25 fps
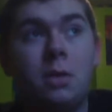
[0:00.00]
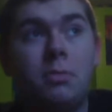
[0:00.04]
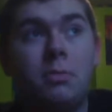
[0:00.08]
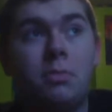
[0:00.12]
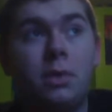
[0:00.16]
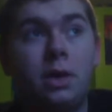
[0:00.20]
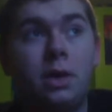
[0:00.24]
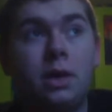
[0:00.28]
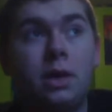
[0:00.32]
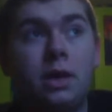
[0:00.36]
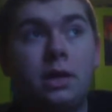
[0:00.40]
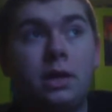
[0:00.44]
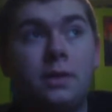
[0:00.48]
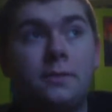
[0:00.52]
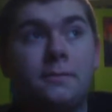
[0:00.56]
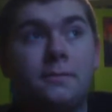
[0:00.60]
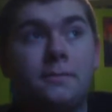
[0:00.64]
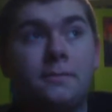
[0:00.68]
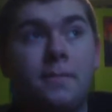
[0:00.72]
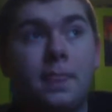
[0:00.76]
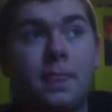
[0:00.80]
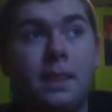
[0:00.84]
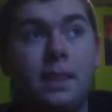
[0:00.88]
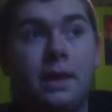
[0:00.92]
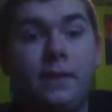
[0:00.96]
but
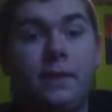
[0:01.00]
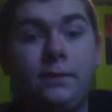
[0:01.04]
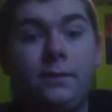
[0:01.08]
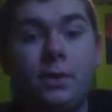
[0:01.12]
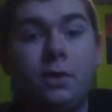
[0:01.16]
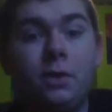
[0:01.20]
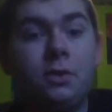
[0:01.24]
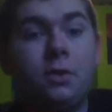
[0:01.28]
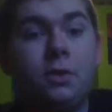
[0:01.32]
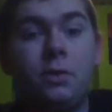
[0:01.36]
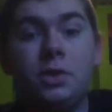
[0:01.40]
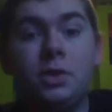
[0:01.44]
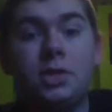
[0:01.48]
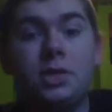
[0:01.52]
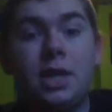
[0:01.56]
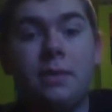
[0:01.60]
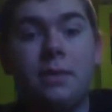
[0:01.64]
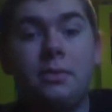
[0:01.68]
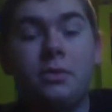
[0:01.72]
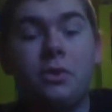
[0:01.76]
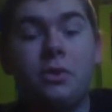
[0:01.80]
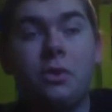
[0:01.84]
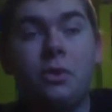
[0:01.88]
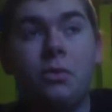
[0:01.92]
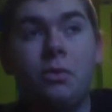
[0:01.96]
if y'all know which
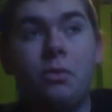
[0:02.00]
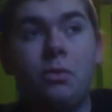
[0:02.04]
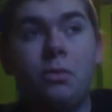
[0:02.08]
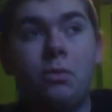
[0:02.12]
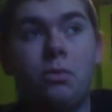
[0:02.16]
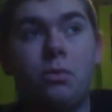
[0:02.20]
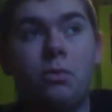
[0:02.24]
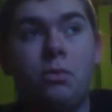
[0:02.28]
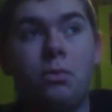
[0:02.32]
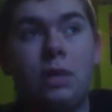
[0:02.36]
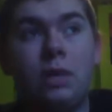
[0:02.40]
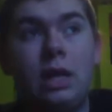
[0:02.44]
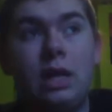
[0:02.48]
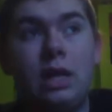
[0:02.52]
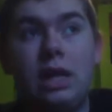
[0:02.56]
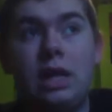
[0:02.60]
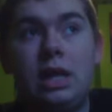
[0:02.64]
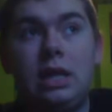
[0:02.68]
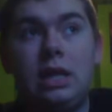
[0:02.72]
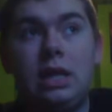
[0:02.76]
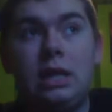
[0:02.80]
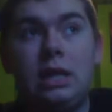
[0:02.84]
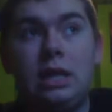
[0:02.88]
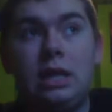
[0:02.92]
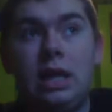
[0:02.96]
episode
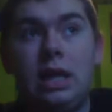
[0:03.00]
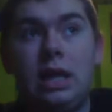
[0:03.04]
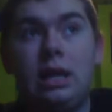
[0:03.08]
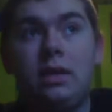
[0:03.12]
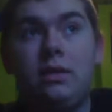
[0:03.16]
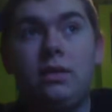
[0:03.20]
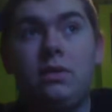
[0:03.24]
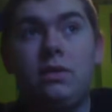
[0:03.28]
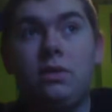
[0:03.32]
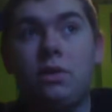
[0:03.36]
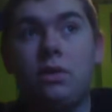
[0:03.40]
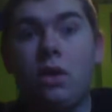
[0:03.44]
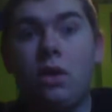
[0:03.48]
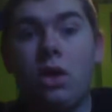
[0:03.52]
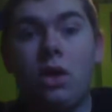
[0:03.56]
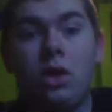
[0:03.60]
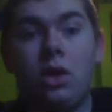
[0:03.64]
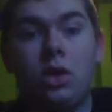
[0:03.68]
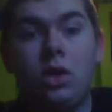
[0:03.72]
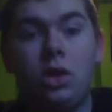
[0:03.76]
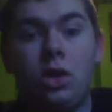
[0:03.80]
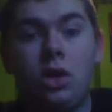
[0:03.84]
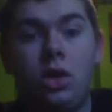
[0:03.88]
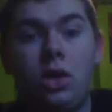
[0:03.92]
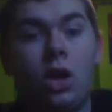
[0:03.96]
it is,
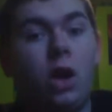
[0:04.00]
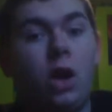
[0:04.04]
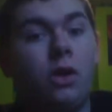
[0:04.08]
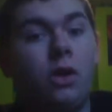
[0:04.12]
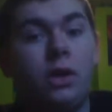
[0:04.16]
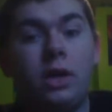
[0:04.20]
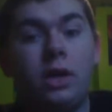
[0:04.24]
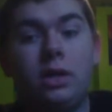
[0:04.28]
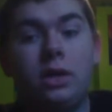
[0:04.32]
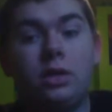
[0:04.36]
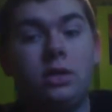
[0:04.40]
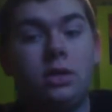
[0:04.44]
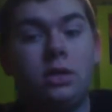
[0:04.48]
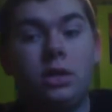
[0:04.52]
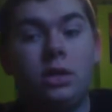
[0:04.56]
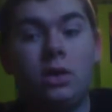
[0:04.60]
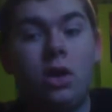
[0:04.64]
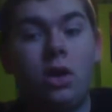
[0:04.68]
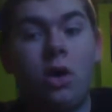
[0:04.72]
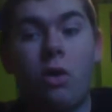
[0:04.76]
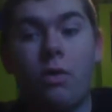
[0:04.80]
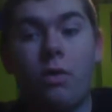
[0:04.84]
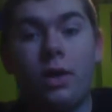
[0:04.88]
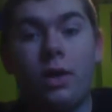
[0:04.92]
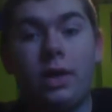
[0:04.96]
y'all can
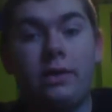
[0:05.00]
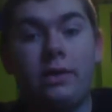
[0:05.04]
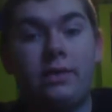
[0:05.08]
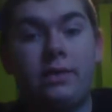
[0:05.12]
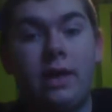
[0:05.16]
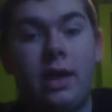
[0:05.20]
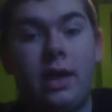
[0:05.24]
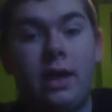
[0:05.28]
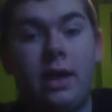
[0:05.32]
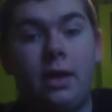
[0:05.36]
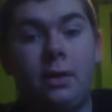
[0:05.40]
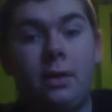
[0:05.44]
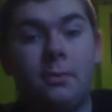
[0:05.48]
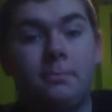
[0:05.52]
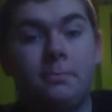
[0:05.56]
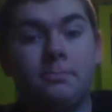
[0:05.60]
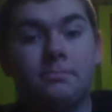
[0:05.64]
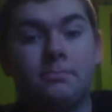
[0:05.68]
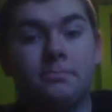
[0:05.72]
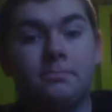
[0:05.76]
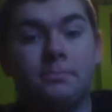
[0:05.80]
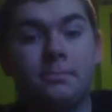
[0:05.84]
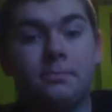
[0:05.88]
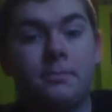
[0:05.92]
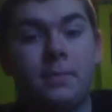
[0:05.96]
already tell
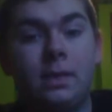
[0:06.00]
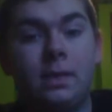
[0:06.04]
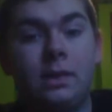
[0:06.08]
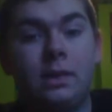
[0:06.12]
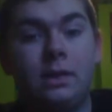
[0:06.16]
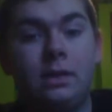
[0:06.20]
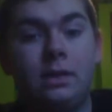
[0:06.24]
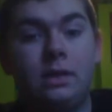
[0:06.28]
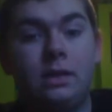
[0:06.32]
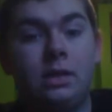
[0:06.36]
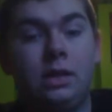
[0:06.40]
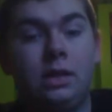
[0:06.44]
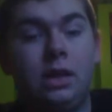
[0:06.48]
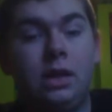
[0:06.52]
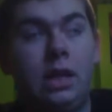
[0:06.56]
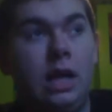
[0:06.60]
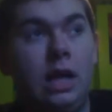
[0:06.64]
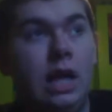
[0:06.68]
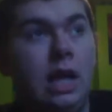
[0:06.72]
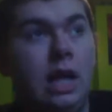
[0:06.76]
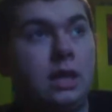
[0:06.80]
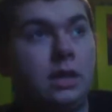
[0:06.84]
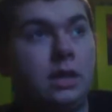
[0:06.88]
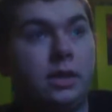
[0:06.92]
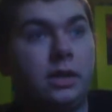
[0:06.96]

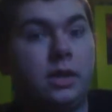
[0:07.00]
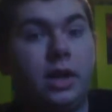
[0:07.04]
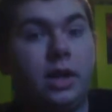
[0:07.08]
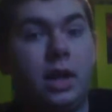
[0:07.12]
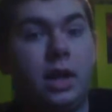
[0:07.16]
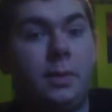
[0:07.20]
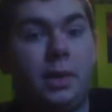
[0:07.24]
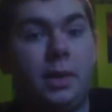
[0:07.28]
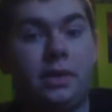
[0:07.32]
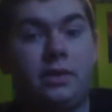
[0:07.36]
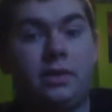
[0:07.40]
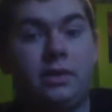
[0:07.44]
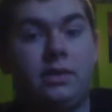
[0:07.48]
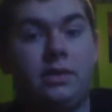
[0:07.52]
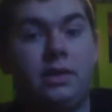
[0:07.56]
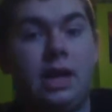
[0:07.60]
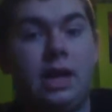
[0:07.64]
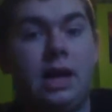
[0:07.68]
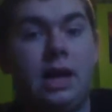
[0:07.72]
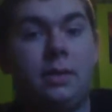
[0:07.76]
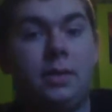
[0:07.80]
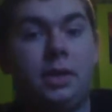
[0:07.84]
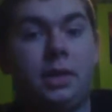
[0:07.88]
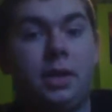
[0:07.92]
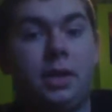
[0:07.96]
in the comments
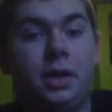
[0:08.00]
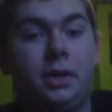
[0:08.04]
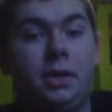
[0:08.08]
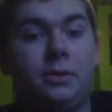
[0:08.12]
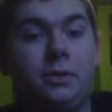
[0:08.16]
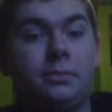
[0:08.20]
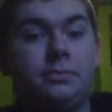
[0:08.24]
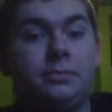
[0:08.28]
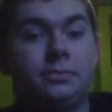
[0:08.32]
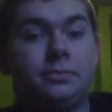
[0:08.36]
down below.